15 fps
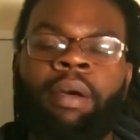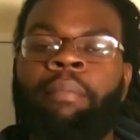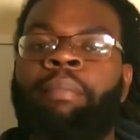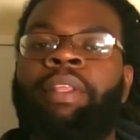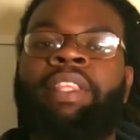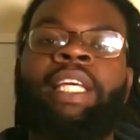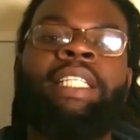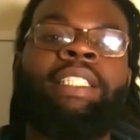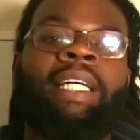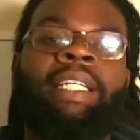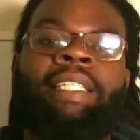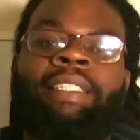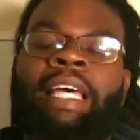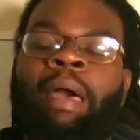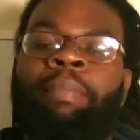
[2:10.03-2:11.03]
But things like this
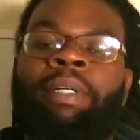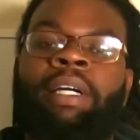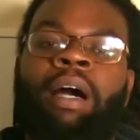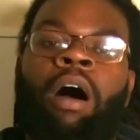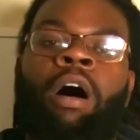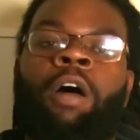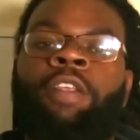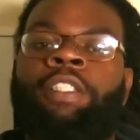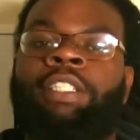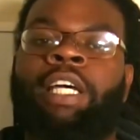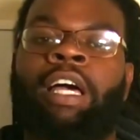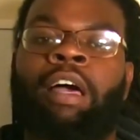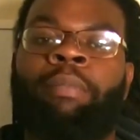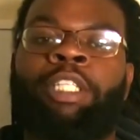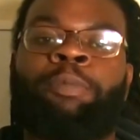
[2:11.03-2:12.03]
happen all the
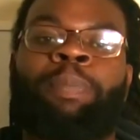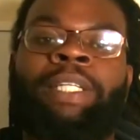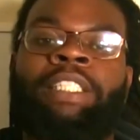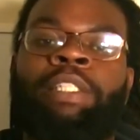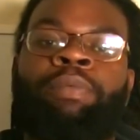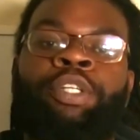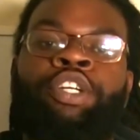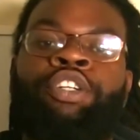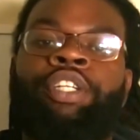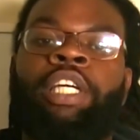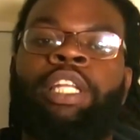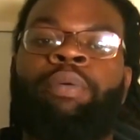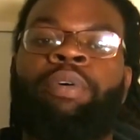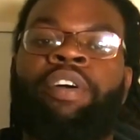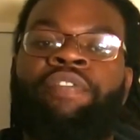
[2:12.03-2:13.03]
time, especially when you're
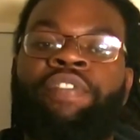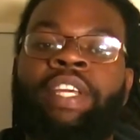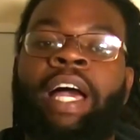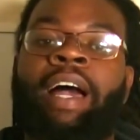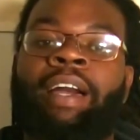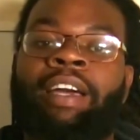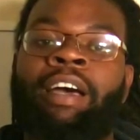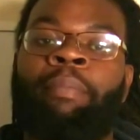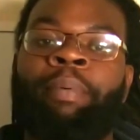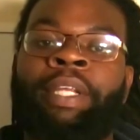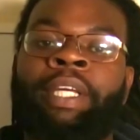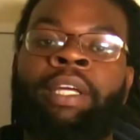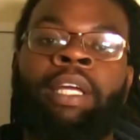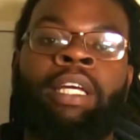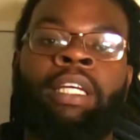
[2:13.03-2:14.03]
dealing with fiat company.
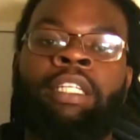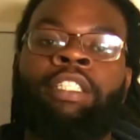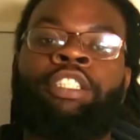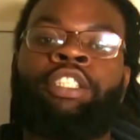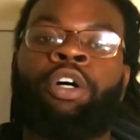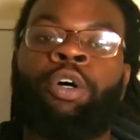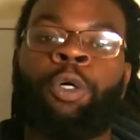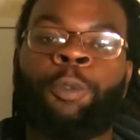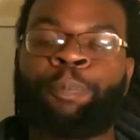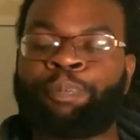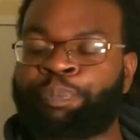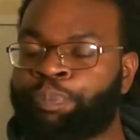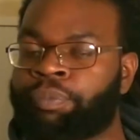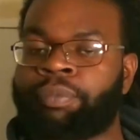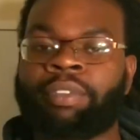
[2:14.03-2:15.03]
So
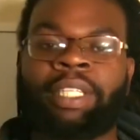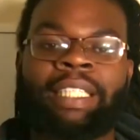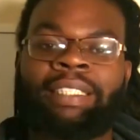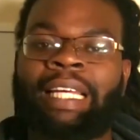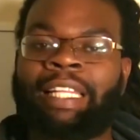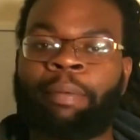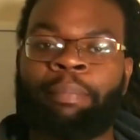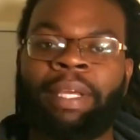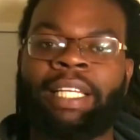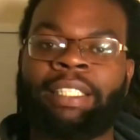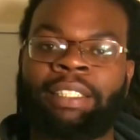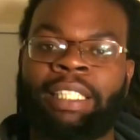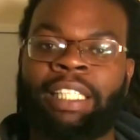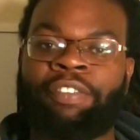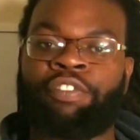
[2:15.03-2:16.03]
that's not the biggest
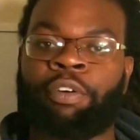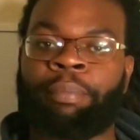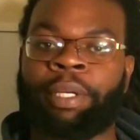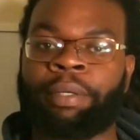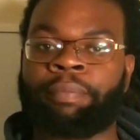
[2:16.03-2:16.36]
thing for me.